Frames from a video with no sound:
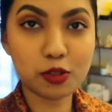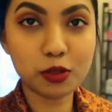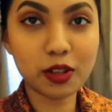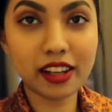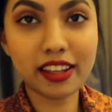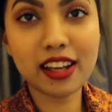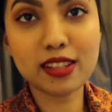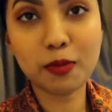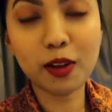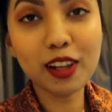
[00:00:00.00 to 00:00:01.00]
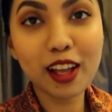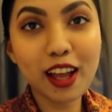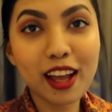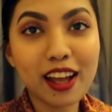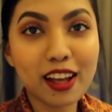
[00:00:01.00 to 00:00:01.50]
to Yas Mall
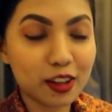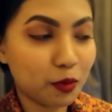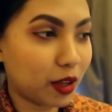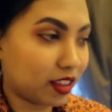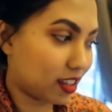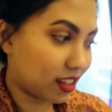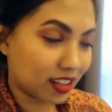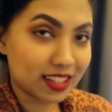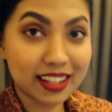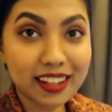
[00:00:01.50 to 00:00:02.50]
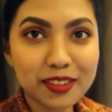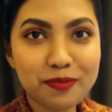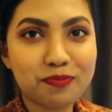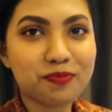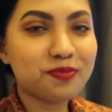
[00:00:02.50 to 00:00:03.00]
with Sid,
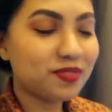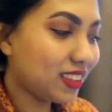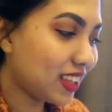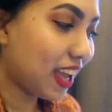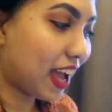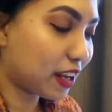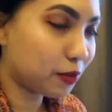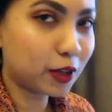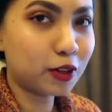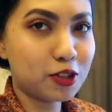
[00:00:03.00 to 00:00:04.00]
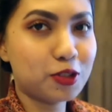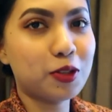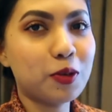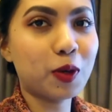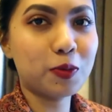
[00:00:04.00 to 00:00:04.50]
and we are going to show
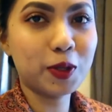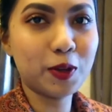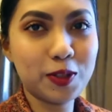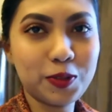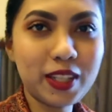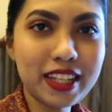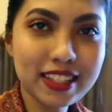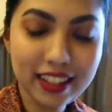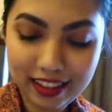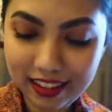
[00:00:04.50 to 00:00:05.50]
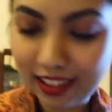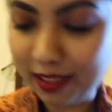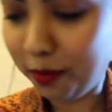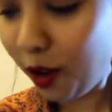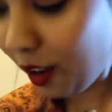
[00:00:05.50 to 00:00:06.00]
you what we're going to eat in
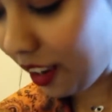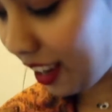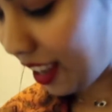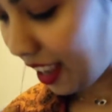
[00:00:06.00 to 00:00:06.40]
the mall.